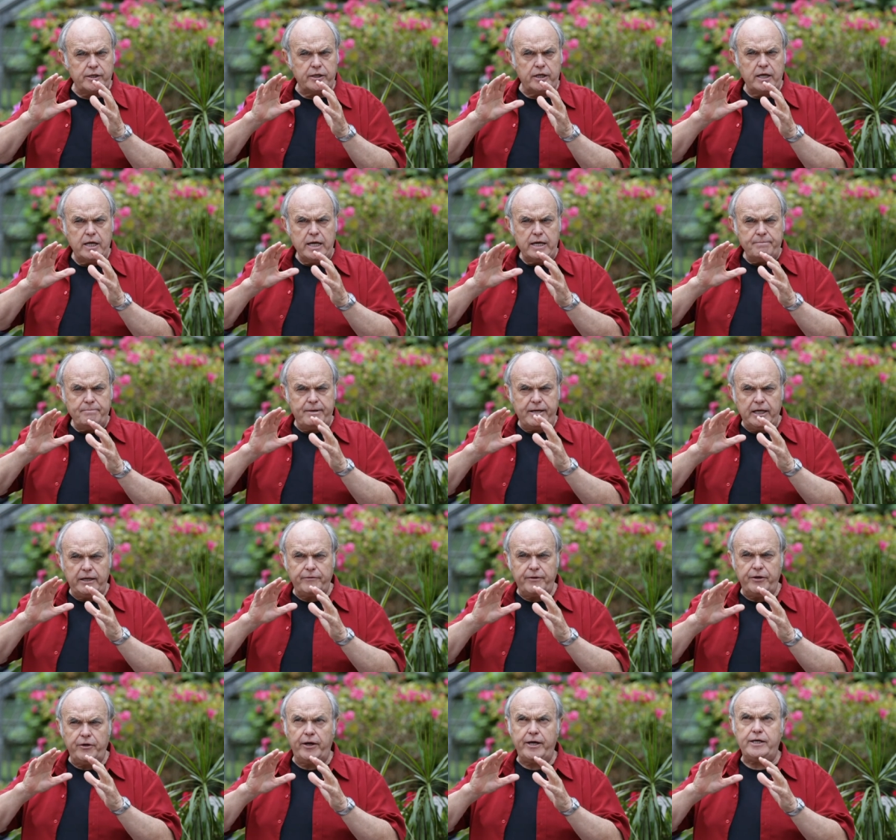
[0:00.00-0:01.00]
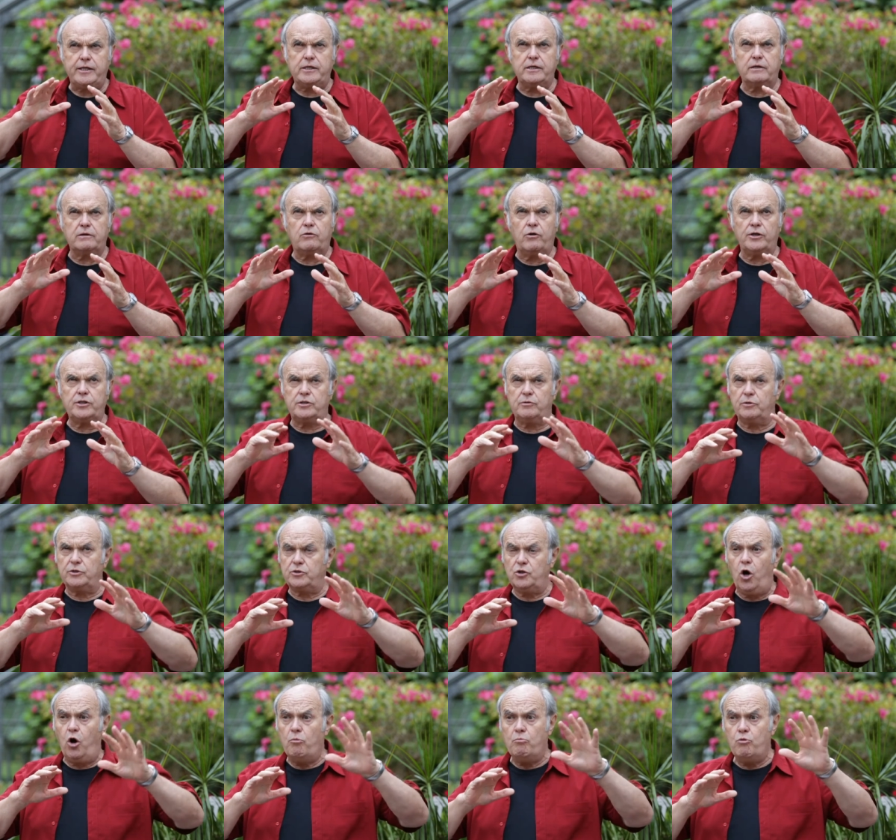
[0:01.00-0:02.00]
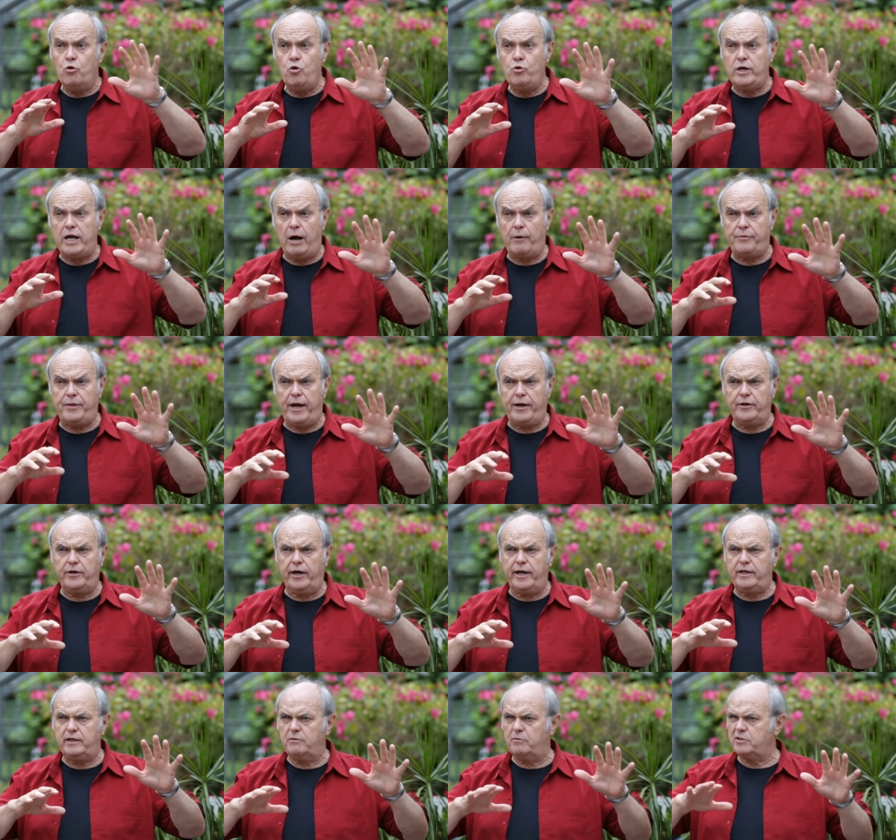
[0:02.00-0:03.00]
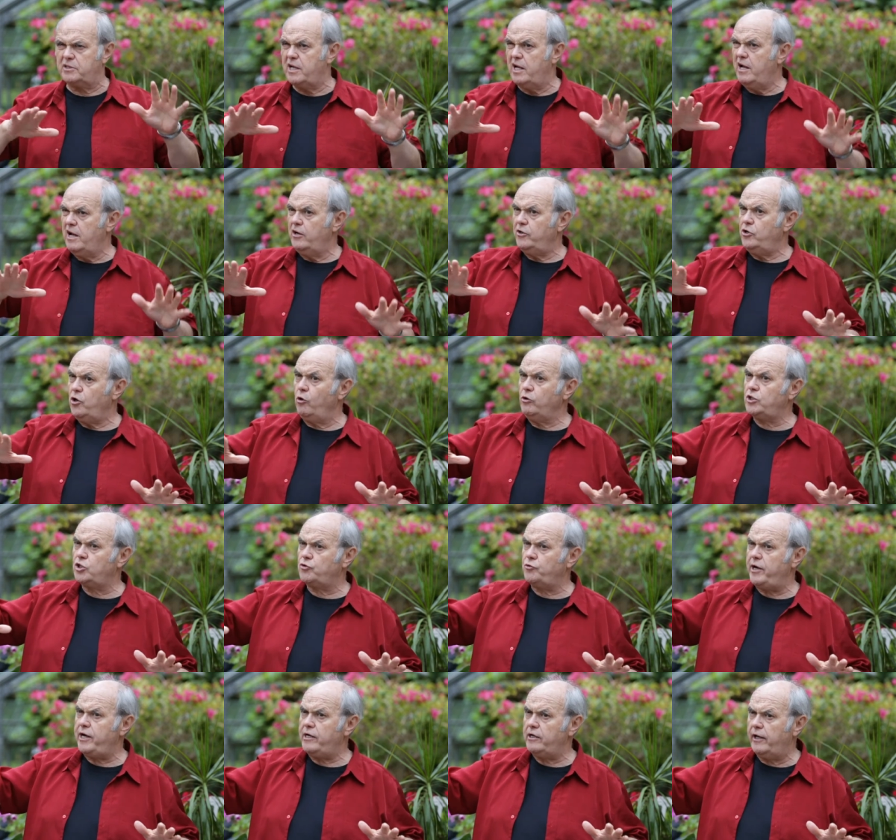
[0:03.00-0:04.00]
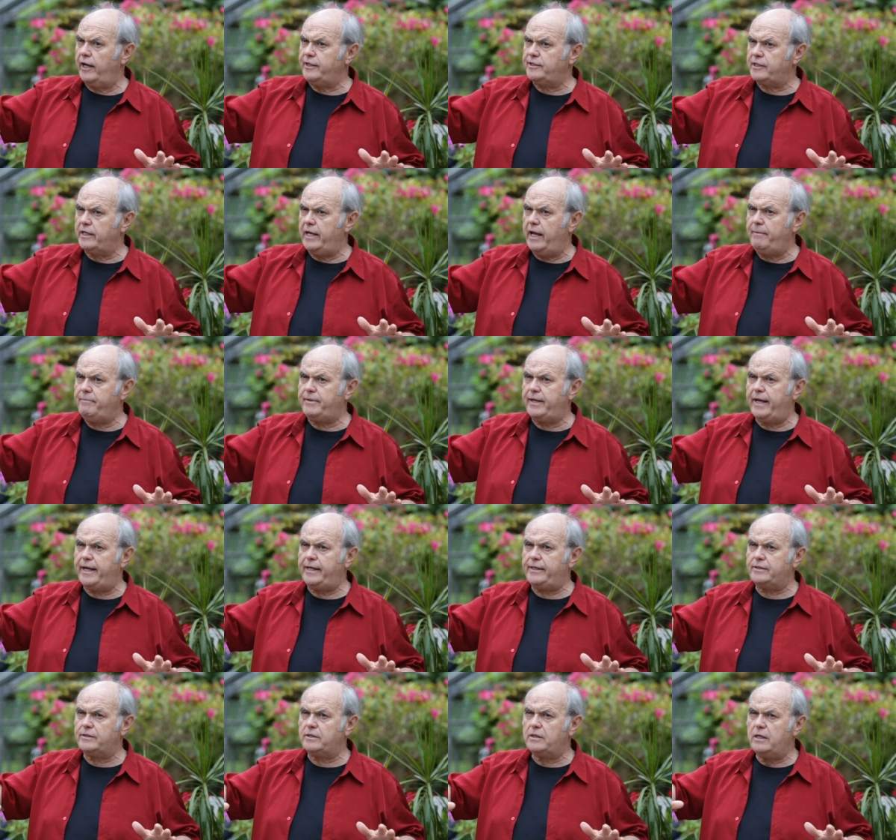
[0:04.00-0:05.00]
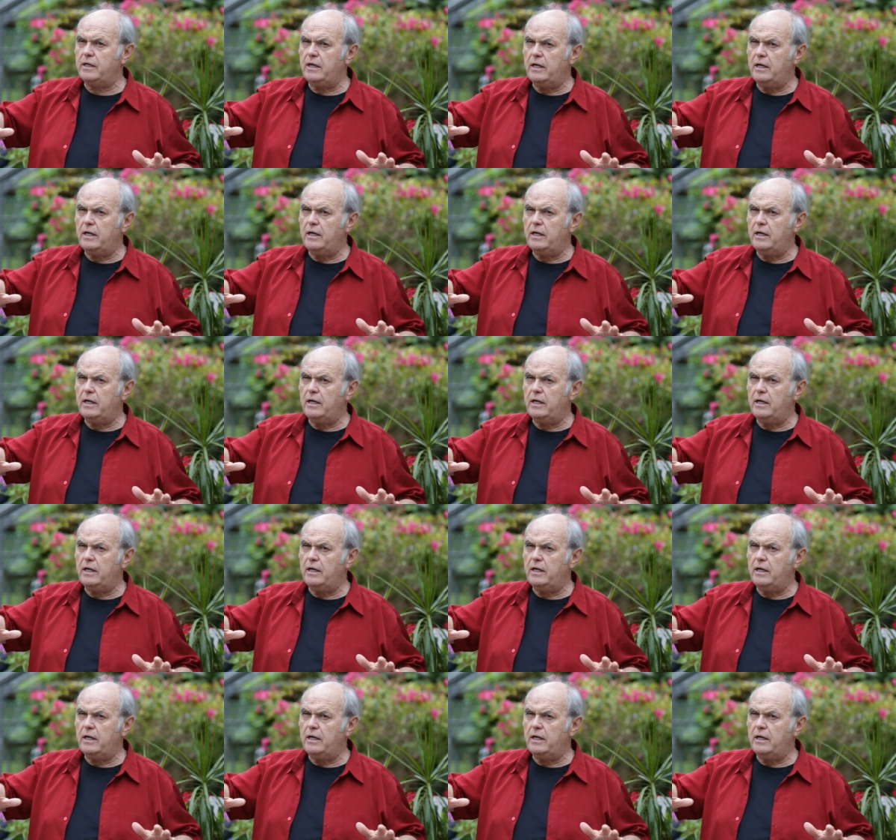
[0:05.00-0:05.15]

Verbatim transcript: in the middle of the night, and of course there was no moon out that night, there was no street lights in them days.